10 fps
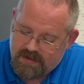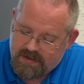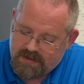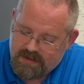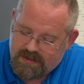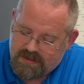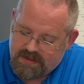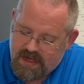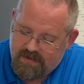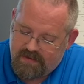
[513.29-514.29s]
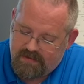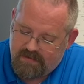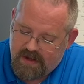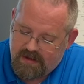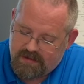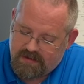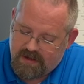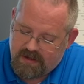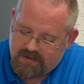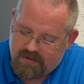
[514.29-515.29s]
7 valence
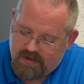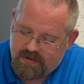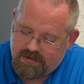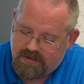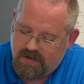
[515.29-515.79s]
electrons.